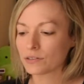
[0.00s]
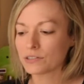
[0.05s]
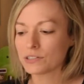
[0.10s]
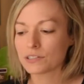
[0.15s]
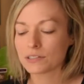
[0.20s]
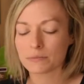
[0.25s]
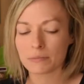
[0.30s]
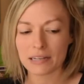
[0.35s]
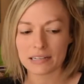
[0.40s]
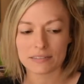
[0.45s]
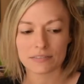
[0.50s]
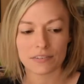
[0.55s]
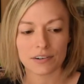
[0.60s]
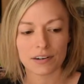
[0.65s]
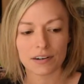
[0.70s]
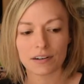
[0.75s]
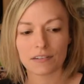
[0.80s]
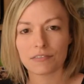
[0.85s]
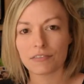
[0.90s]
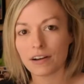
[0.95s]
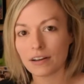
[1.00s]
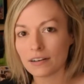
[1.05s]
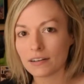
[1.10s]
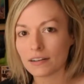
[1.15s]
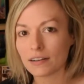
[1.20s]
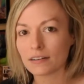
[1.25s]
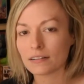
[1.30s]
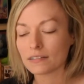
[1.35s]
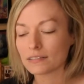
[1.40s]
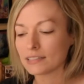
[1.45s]
it just makes for a fun
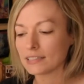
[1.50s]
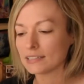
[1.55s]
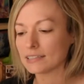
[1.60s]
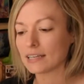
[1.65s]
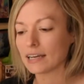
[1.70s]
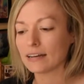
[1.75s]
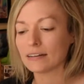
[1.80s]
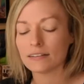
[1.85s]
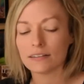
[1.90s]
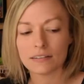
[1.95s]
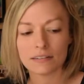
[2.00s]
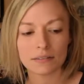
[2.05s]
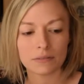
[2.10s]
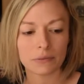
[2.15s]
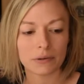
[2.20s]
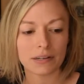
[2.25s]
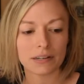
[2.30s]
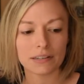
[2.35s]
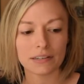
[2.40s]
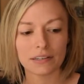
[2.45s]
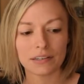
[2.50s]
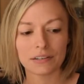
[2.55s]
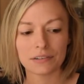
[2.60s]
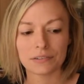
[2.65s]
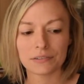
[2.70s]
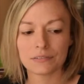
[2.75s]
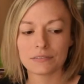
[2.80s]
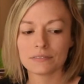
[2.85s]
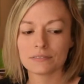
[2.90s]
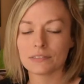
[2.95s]
little detail when
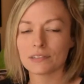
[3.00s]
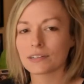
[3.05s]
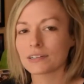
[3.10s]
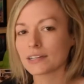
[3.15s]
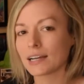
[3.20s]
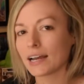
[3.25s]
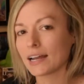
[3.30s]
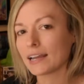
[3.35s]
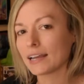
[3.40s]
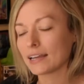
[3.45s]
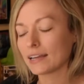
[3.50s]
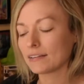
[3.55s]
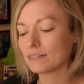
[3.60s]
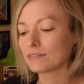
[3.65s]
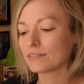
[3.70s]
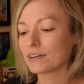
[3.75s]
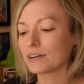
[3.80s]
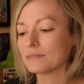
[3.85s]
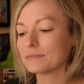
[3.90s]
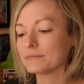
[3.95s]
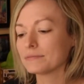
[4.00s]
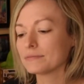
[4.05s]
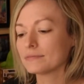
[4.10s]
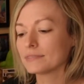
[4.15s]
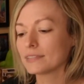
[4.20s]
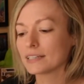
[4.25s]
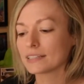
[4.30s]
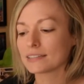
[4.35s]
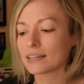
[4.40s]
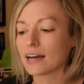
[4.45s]
you look at it from
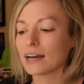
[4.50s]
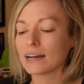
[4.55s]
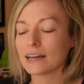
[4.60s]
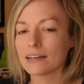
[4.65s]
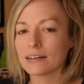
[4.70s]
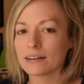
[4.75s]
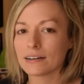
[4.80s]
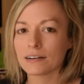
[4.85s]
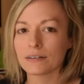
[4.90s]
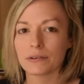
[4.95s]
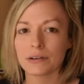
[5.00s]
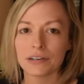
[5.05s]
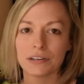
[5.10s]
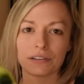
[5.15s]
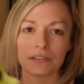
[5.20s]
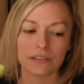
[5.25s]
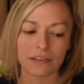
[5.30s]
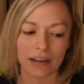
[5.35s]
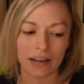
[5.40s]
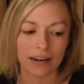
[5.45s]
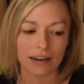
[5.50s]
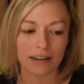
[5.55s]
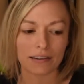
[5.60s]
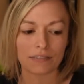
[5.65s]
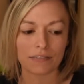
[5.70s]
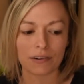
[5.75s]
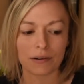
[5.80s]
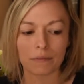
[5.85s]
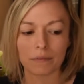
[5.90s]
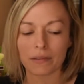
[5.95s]
the side or when you look at it
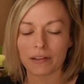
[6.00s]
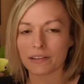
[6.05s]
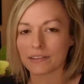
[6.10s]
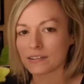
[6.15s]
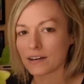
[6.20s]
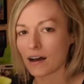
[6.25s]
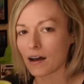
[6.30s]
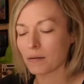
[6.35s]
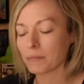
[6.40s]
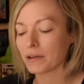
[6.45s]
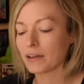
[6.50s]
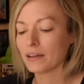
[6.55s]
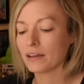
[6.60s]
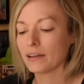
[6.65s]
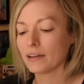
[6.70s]
from the top.